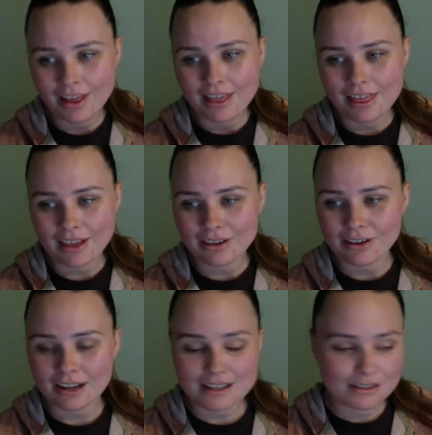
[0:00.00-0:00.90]
Thank you
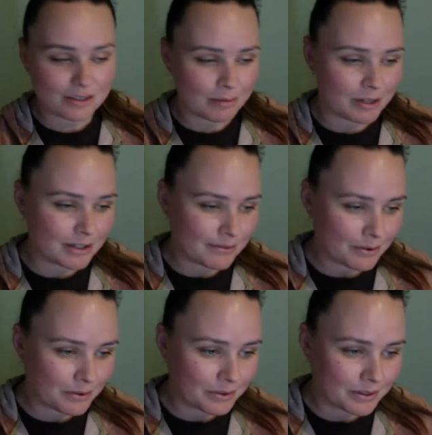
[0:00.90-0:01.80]
guys so much for
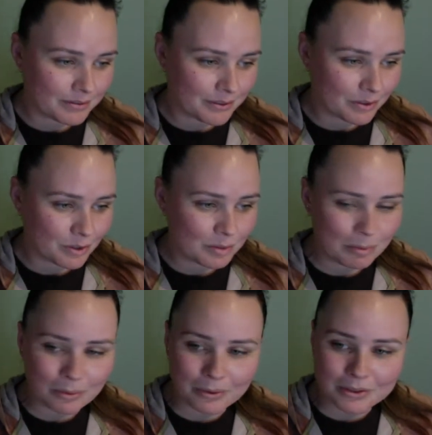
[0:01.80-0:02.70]
all of your
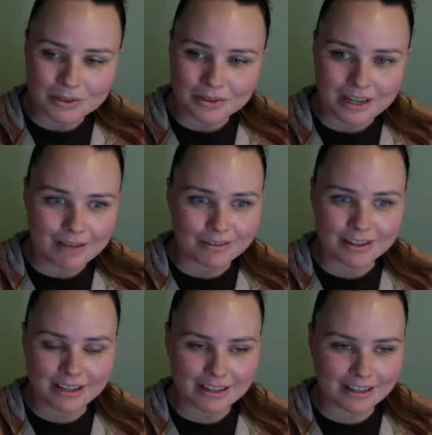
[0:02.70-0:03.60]
support on
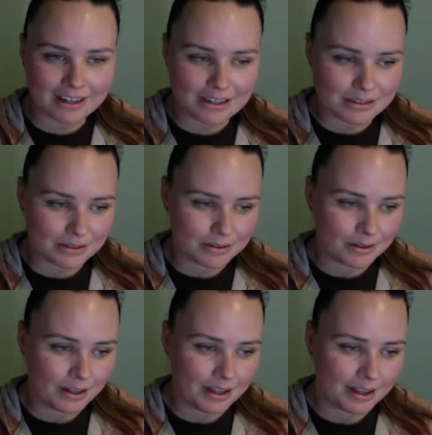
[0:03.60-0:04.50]
everything that I do.
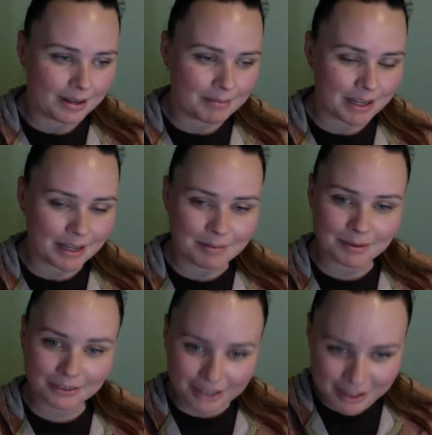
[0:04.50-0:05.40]
I am
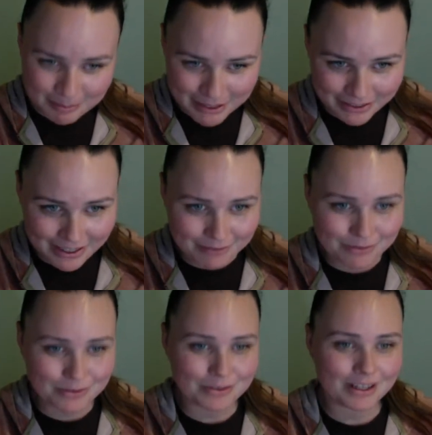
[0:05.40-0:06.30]
incredibly
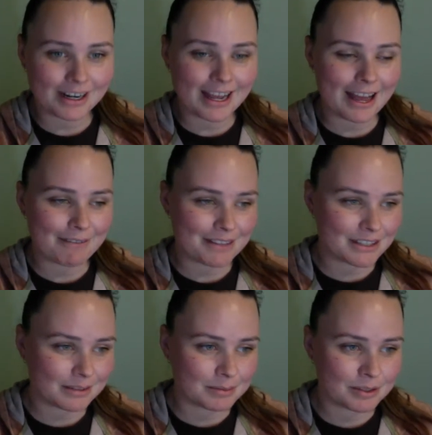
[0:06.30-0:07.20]
grateful that I have this
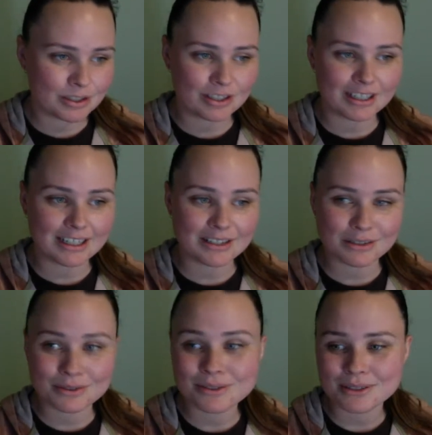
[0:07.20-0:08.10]
opportunity
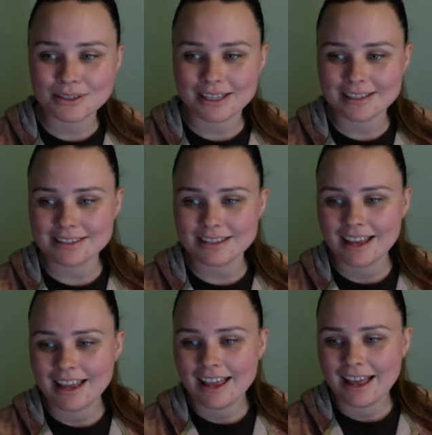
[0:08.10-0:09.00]
to do this.
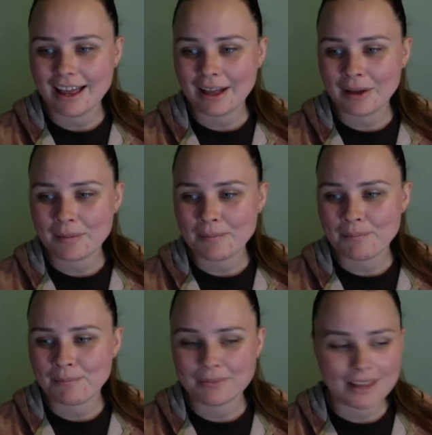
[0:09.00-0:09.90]

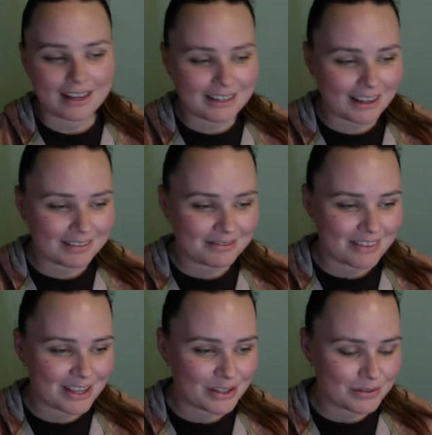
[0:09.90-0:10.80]
And yeah,
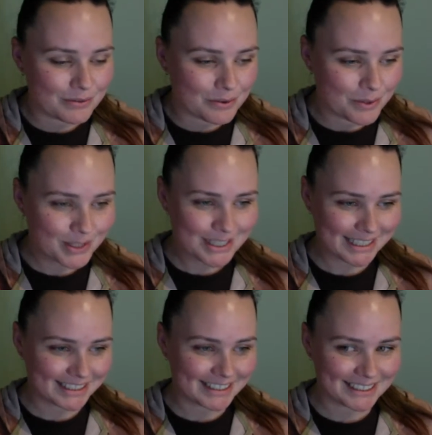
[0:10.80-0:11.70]
thank you for watching.
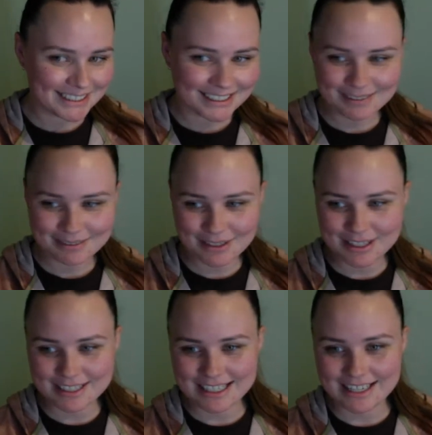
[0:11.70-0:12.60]
I'm going to
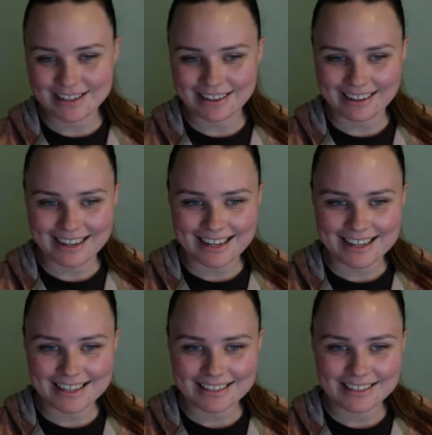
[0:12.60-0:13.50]
see you
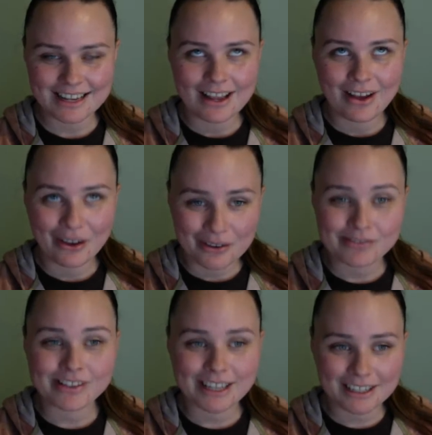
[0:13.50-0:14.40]
guys.
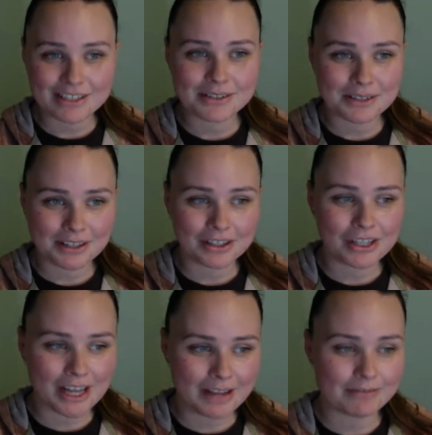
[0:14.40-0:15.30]
Hopefully I can do another
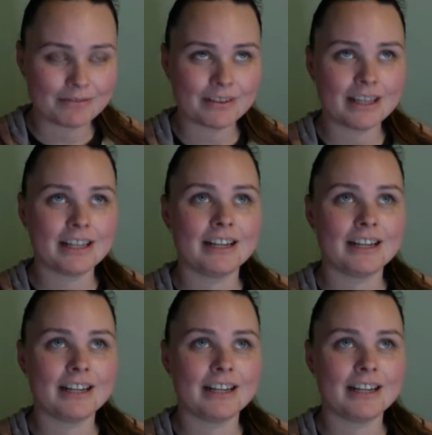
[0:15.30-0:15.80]
live in